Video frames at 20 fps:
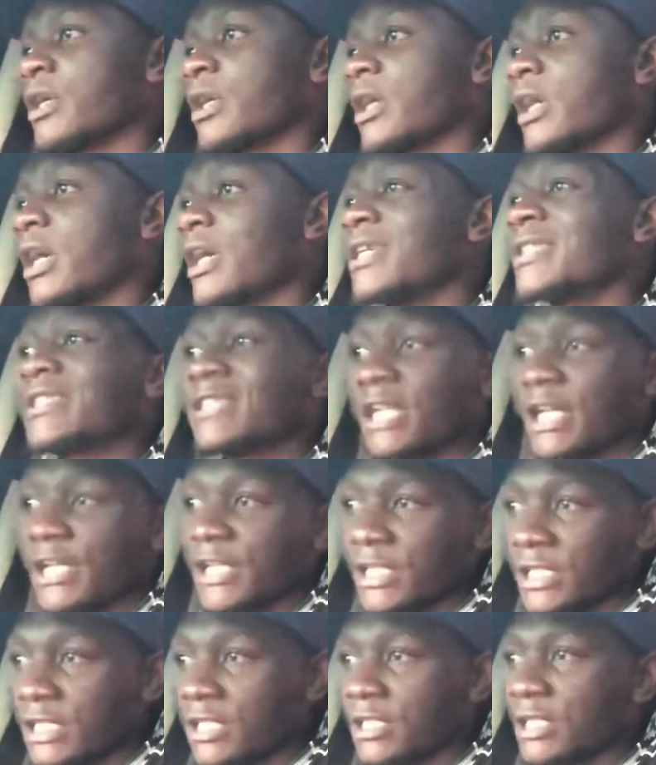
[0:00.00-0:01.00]
uh, it's
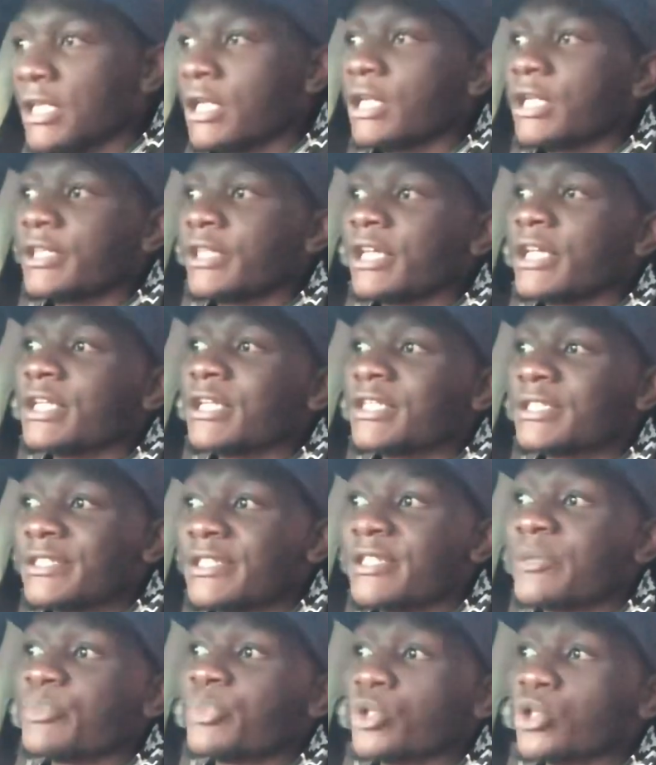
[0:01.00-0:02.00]
light then it's
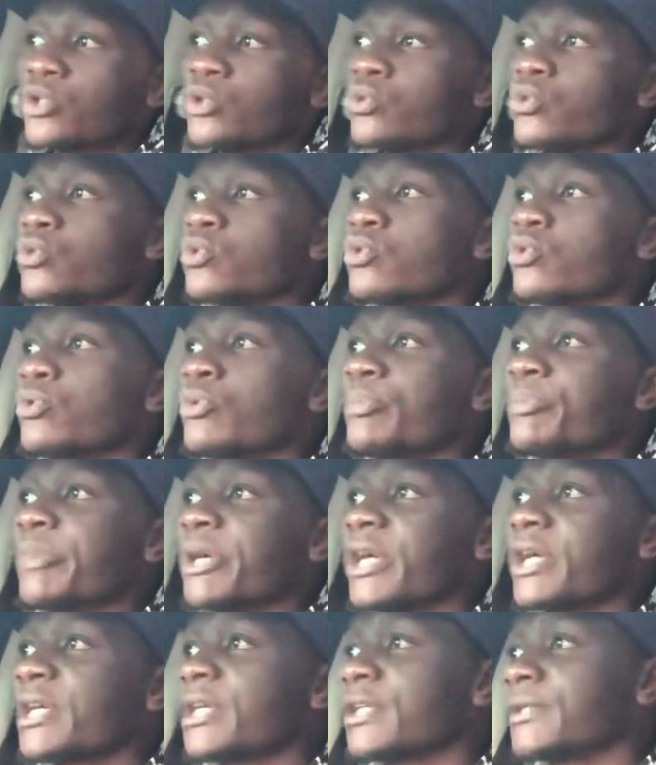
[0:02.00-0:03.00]
simple to
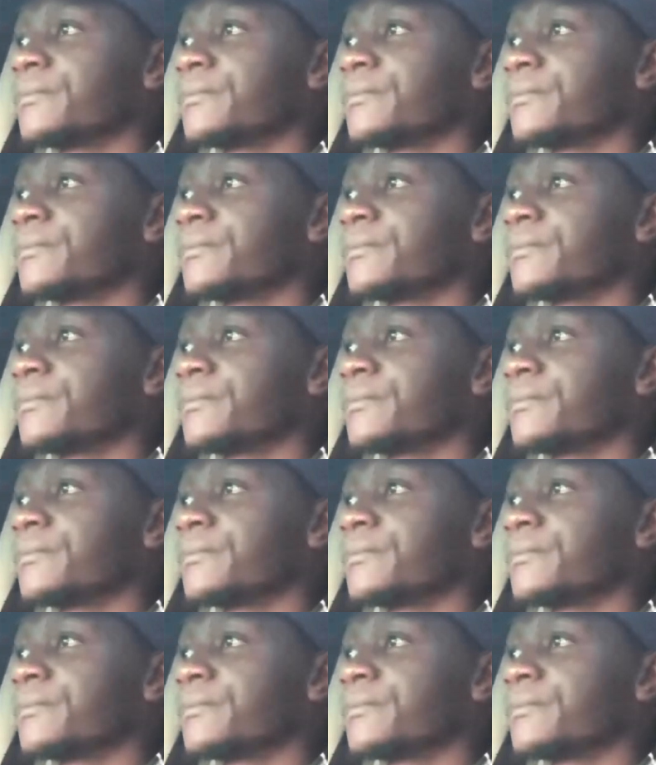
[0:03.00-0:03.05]
make